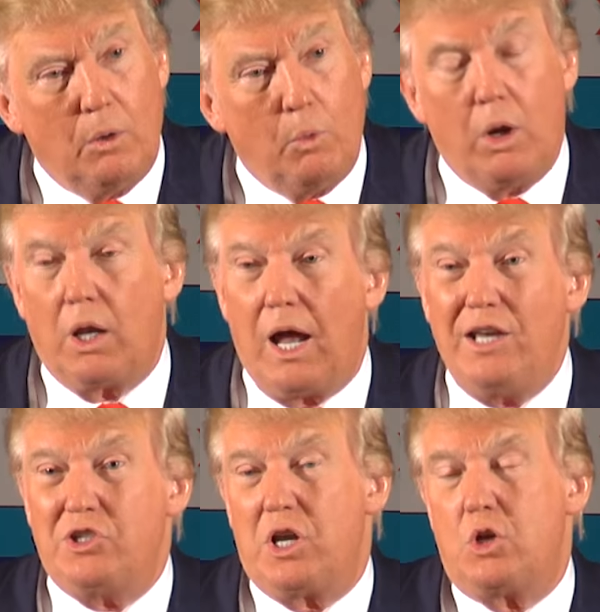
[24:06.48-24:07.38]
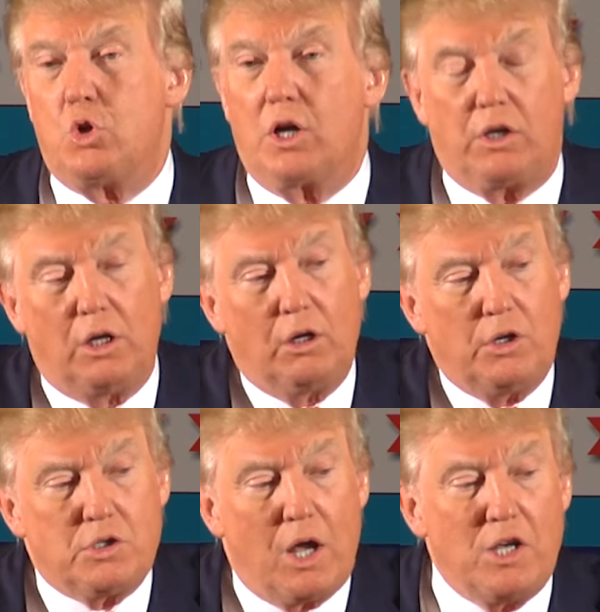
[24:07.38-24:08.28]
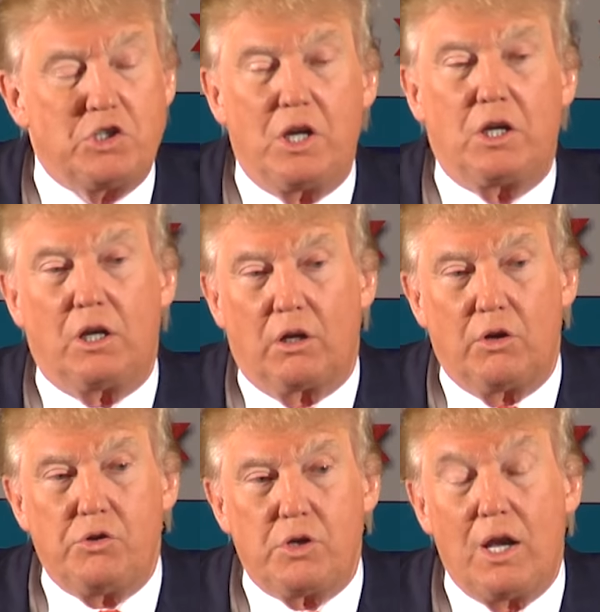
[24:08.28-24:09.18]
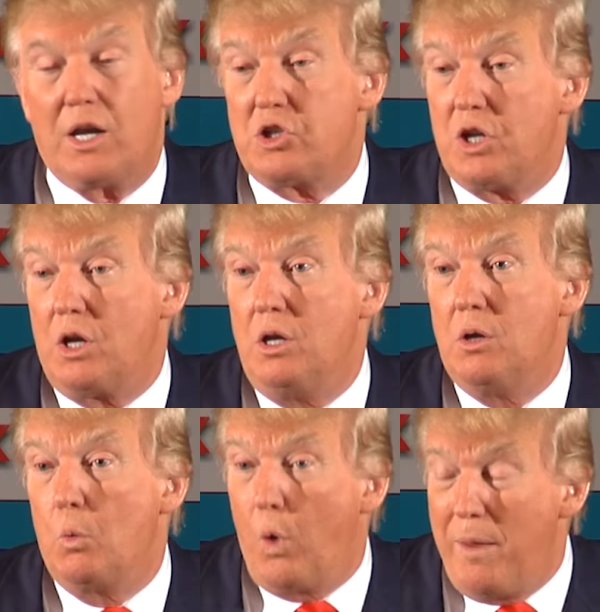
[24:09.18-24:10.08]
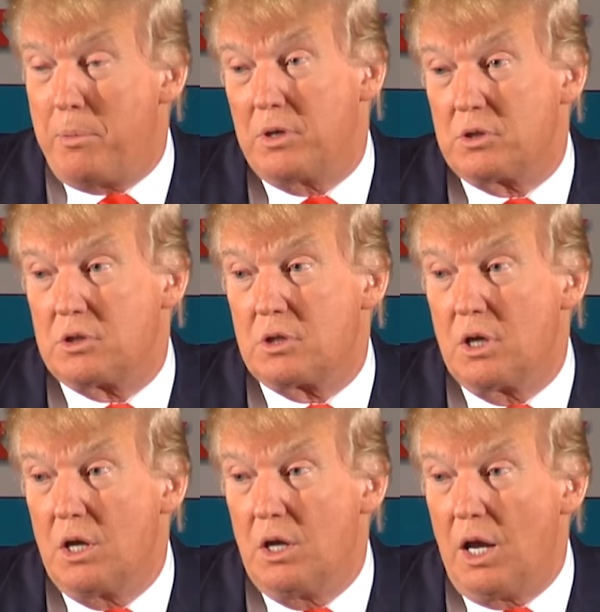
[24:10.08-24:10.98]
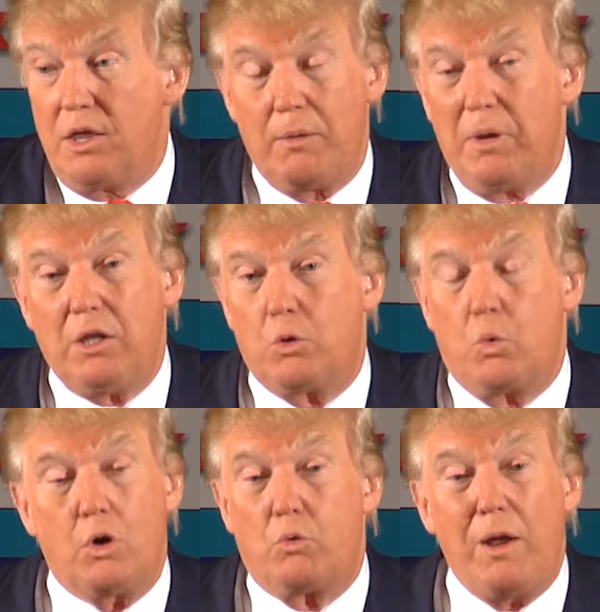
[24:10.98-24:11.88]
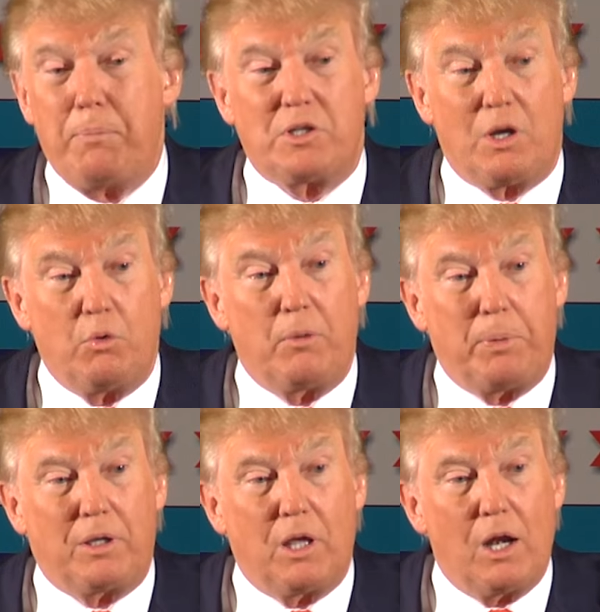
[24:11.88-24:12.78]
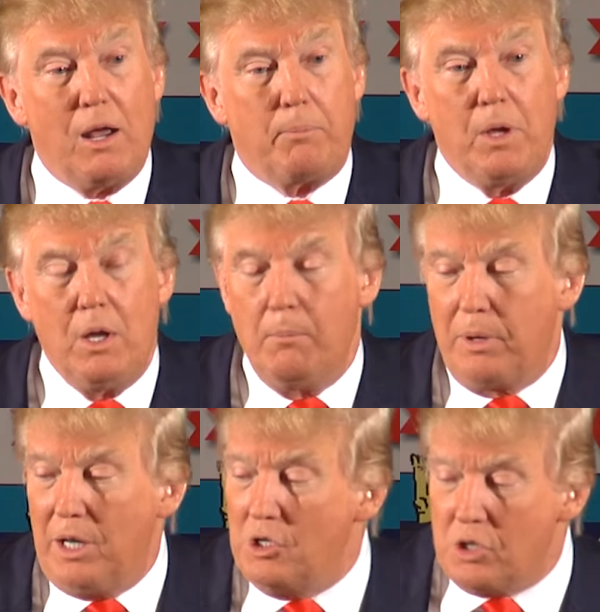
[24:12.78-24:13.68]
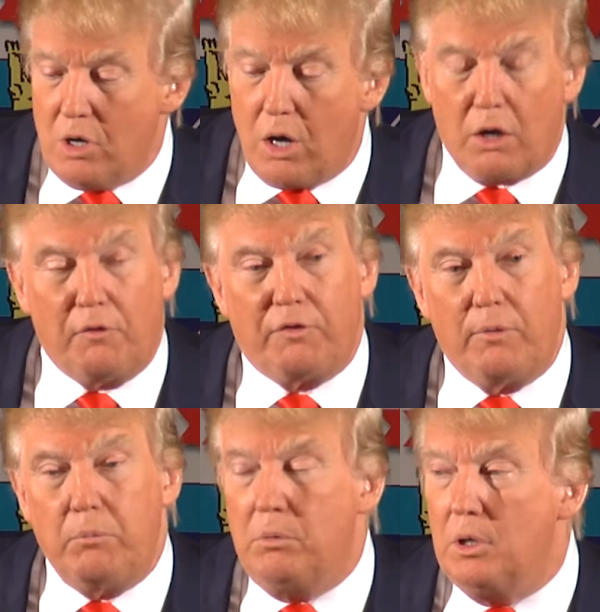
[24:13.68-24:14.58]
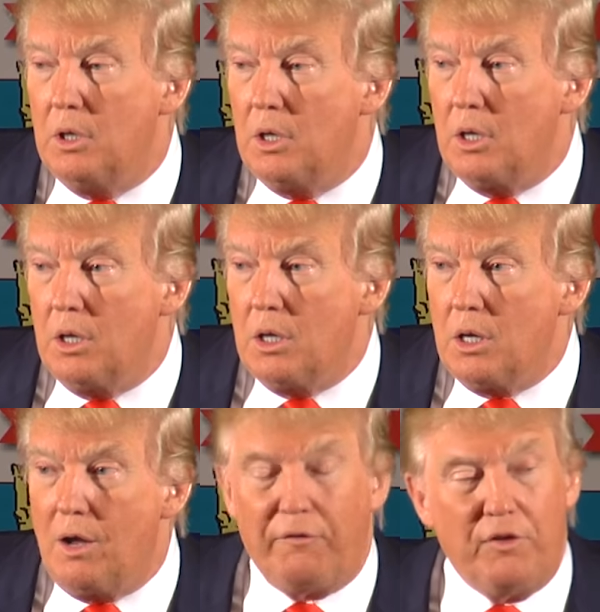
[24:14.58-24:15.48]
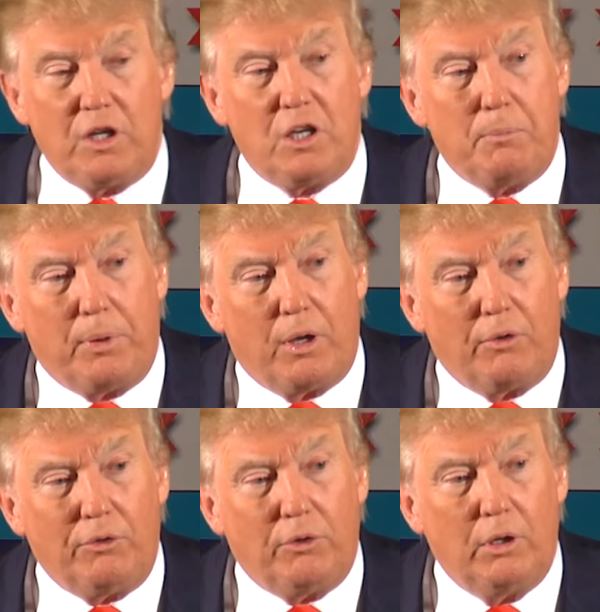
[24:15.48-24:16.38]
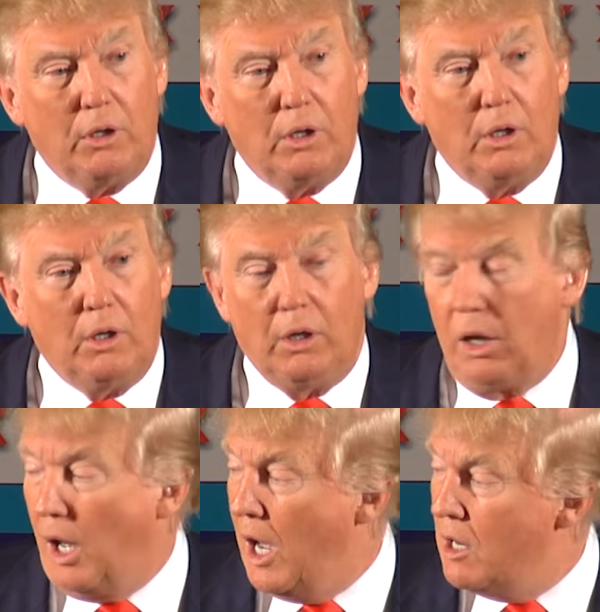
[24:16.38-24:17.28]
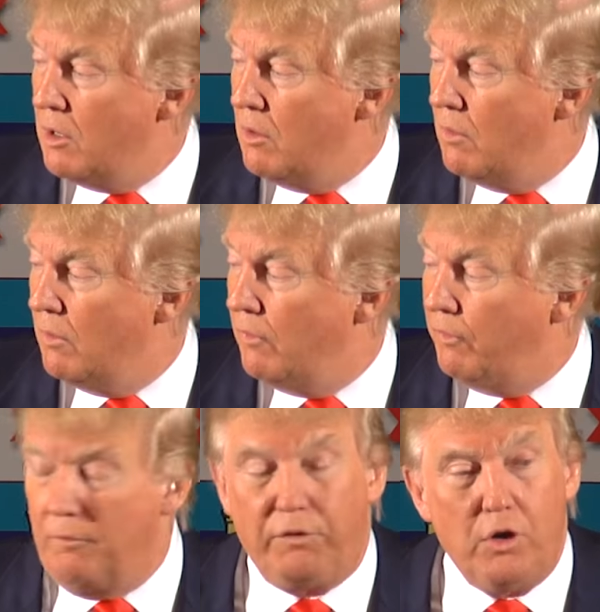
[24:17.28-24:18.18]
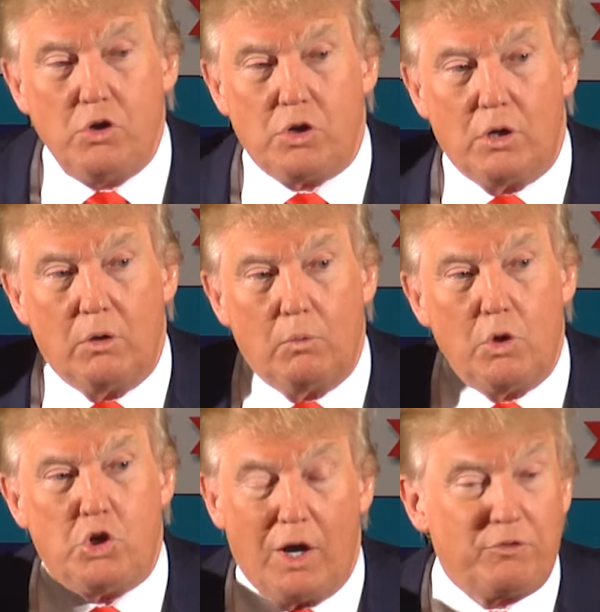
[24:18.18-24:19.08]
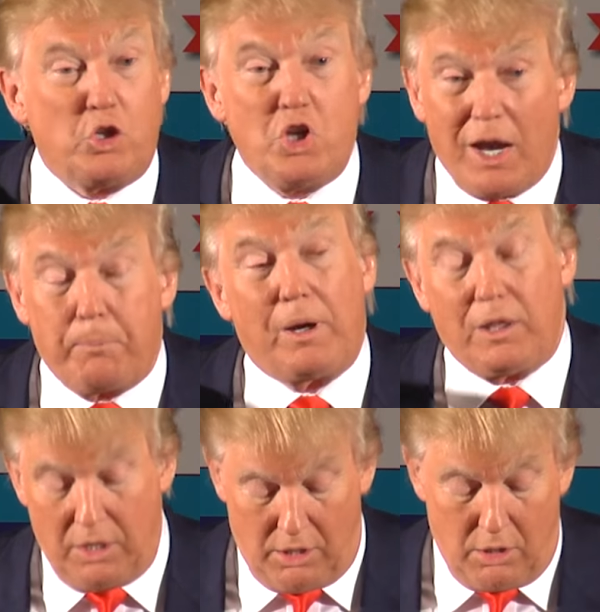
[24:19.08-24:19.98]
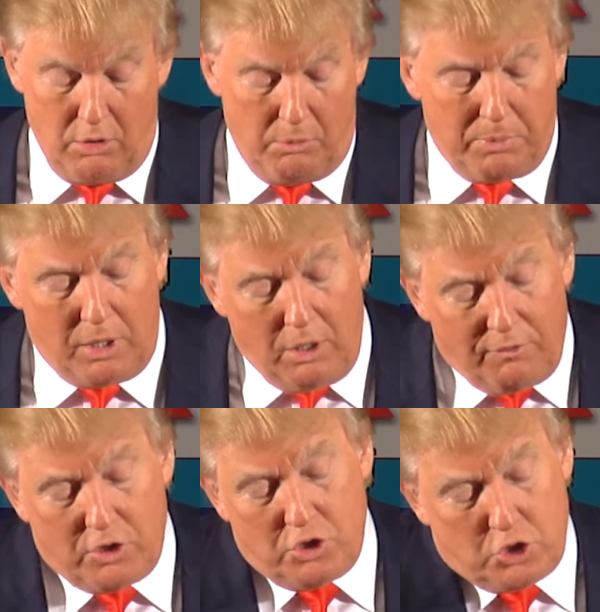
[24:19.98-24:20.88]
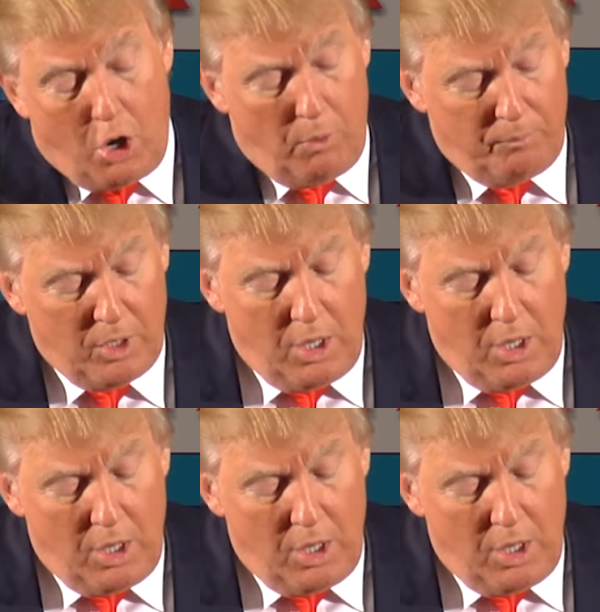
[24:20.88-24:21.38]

Well, I said drug dealers, I said killers, and I said rapists. And they made the word rapist, they really picked that up. But here's an article from Huffington Post and from Fusion, which you'll have to check, but I think owned by Univision. So